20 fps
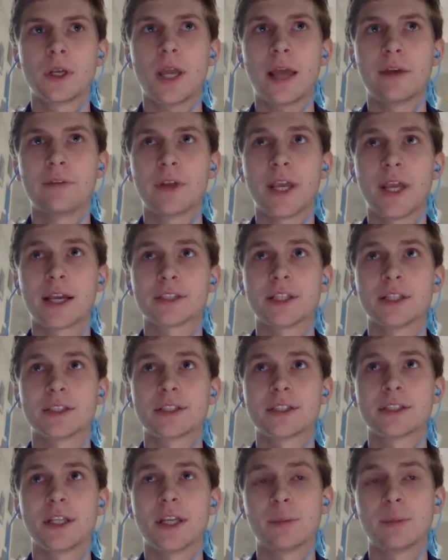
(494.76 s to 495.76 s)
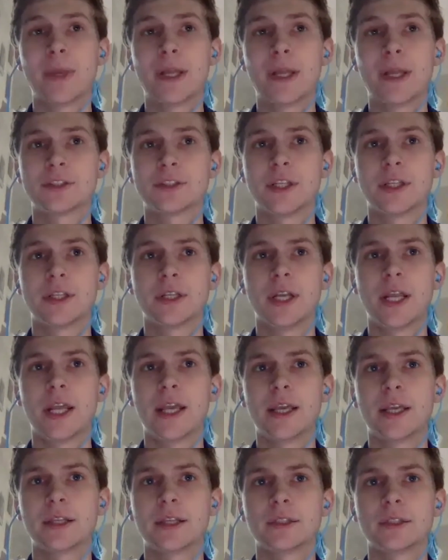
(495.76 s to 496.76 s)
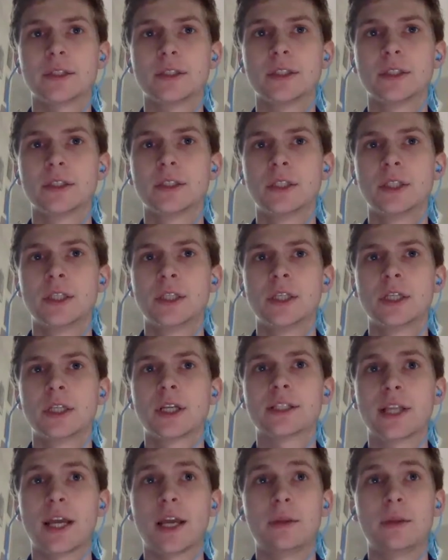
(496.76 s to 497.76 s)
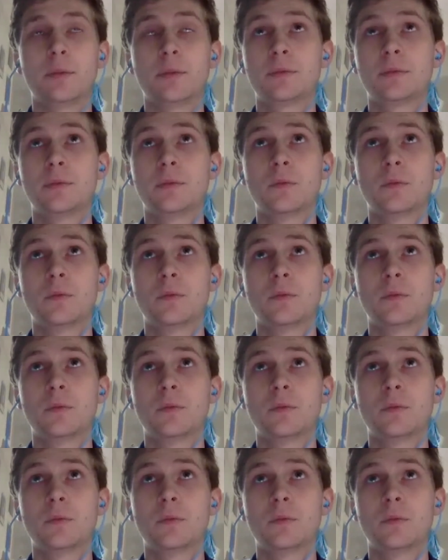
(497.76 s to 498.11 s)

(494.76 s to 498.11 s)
having access to like medicine. And because